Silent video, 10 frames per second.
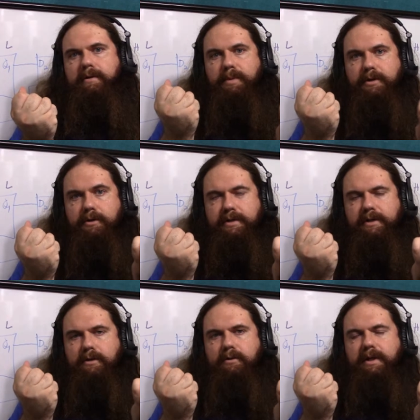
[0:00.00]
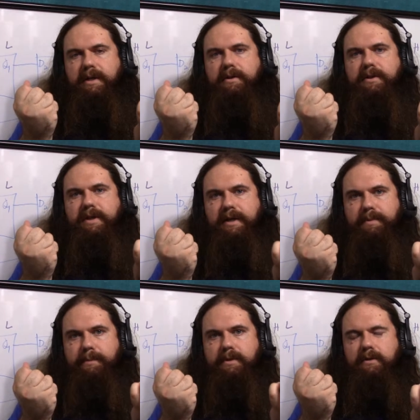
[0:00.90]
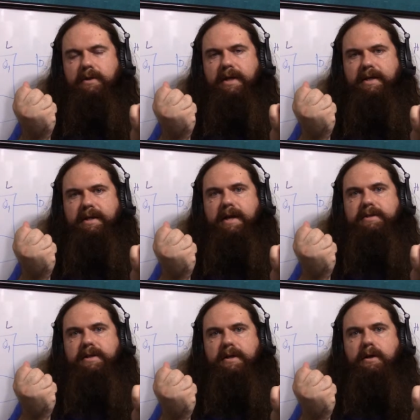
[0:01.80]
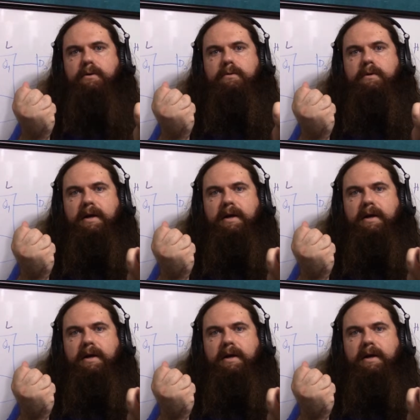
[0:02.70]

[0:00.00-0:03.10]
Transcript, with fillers: but you're still holding the other thing, and people are looking at that and saying, oh.